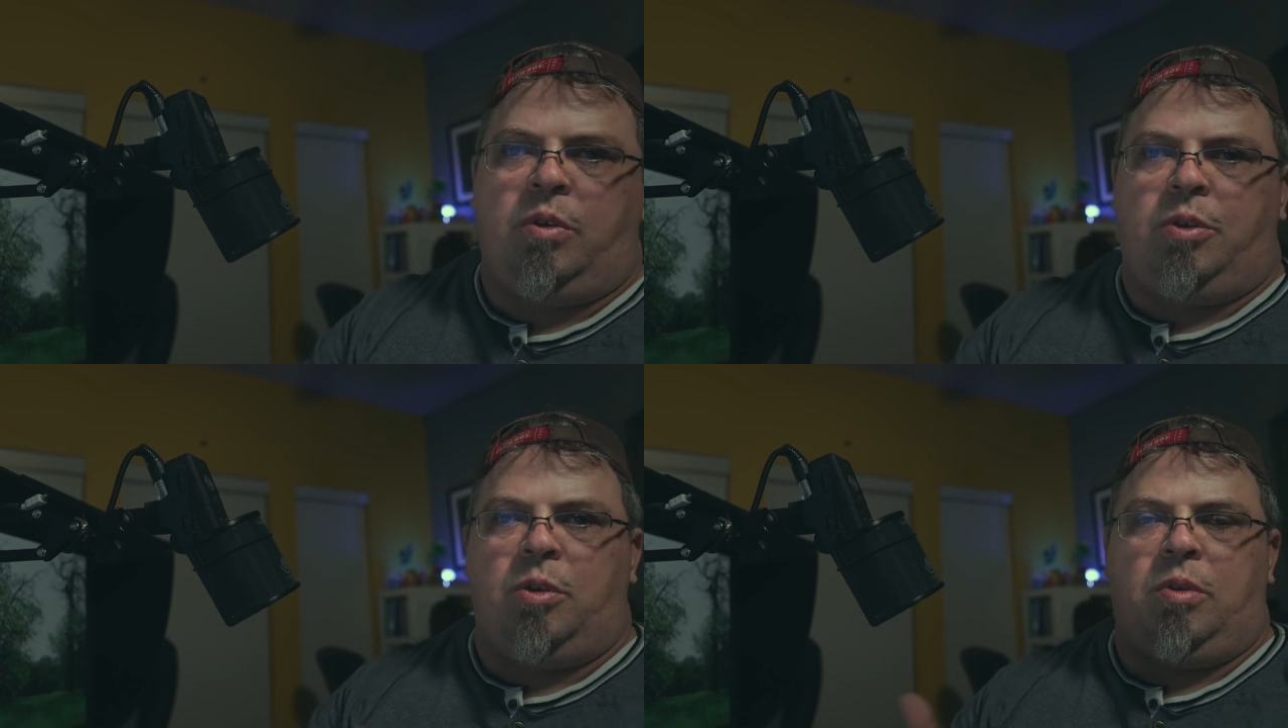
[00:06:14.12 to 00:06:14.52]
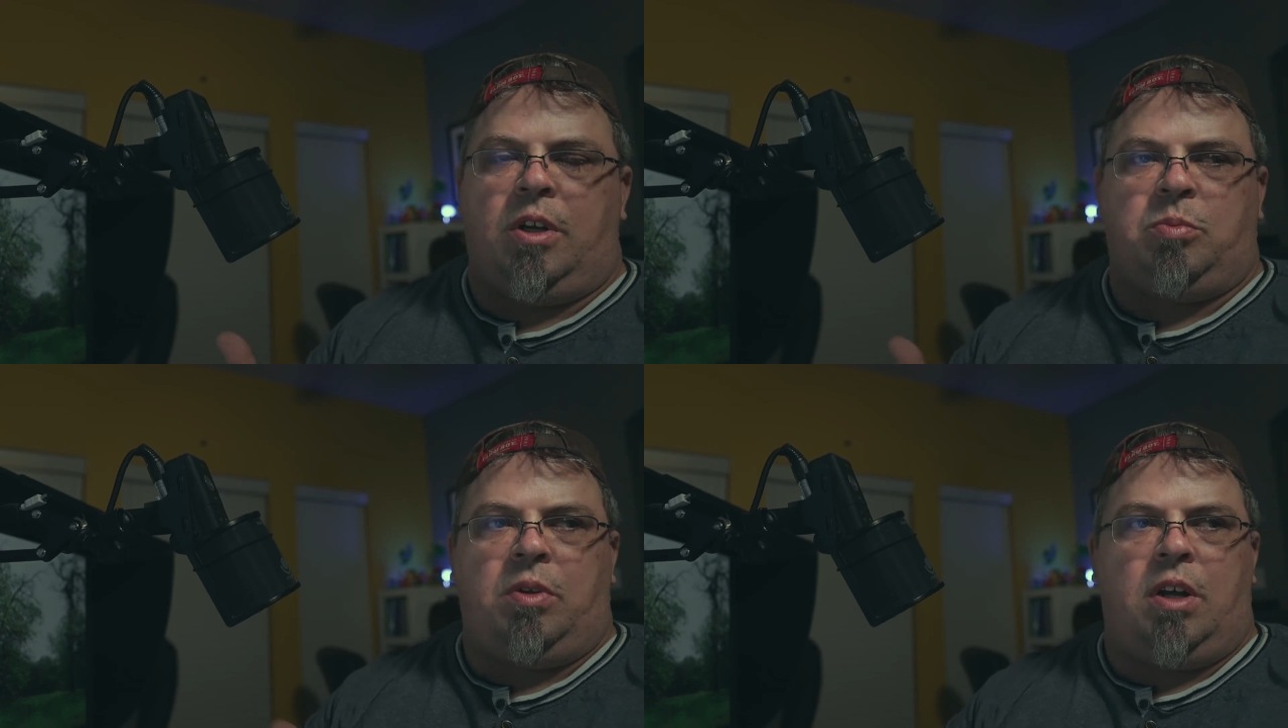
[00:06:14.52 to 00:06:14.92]
with your
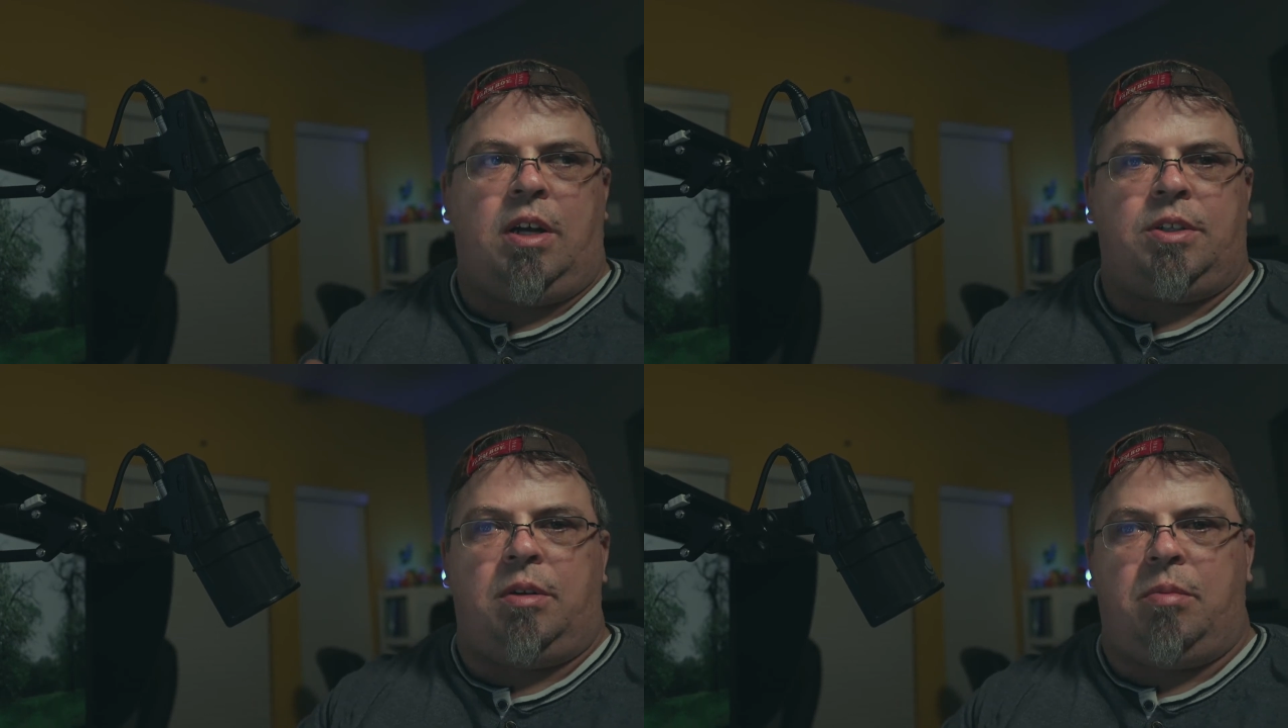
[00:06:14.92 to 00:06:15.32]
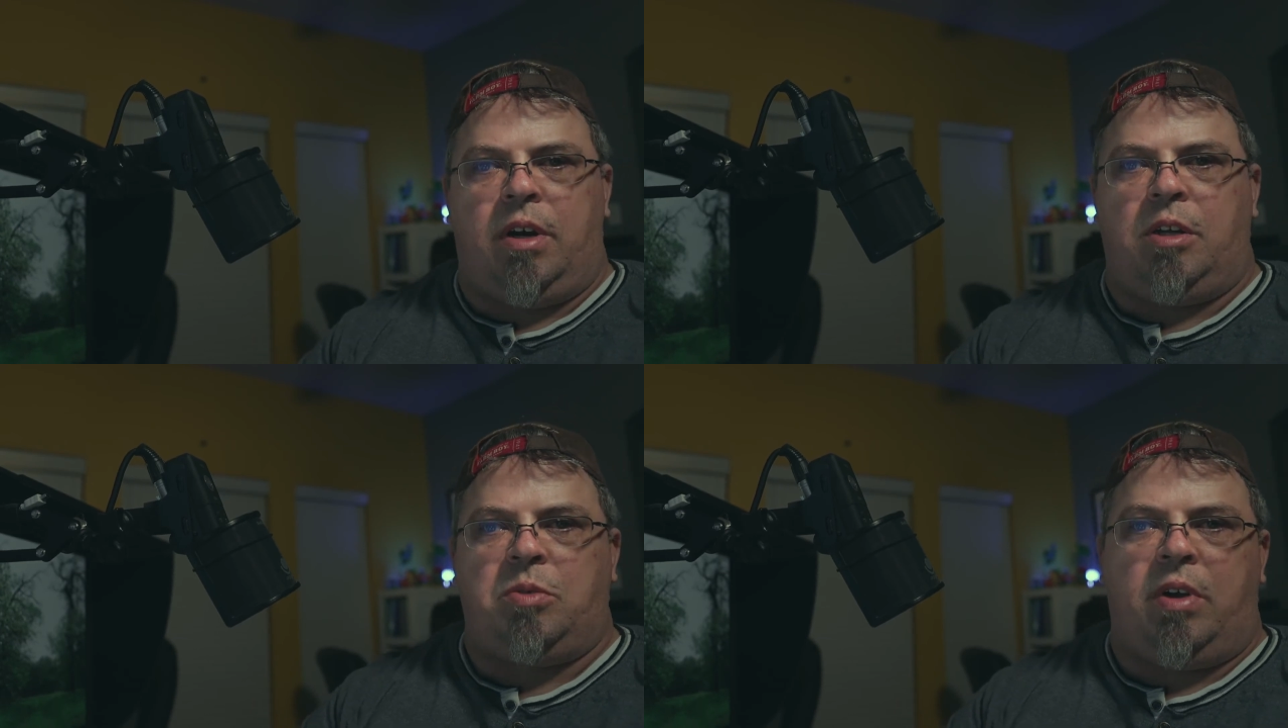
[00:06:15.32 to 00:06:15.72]
plus plus and
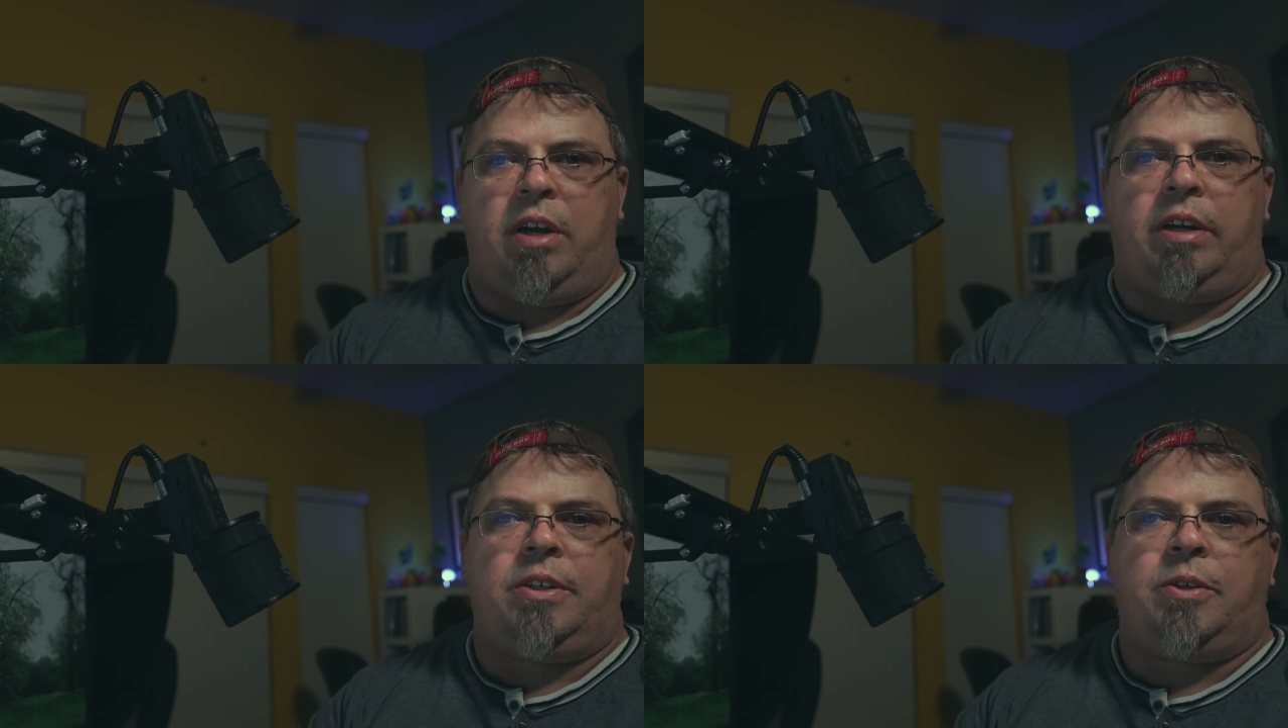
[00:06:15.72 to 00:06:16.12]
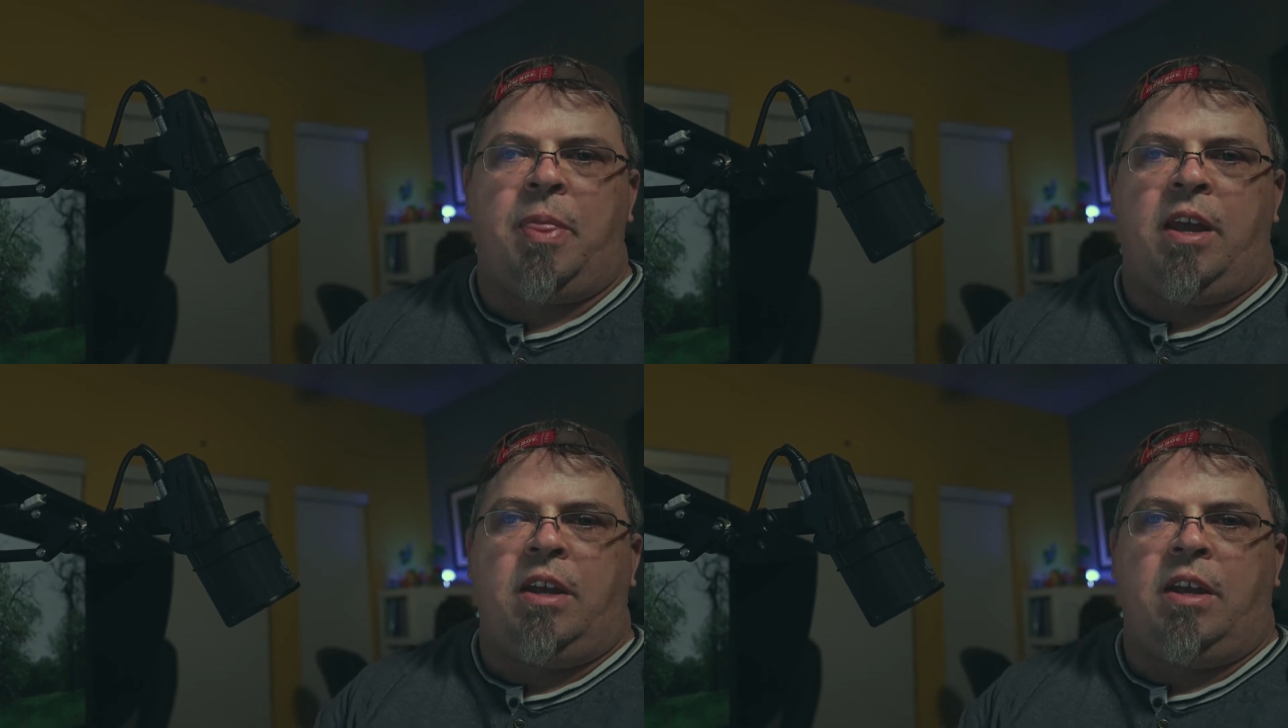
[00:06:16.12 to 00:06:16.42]
minus minus.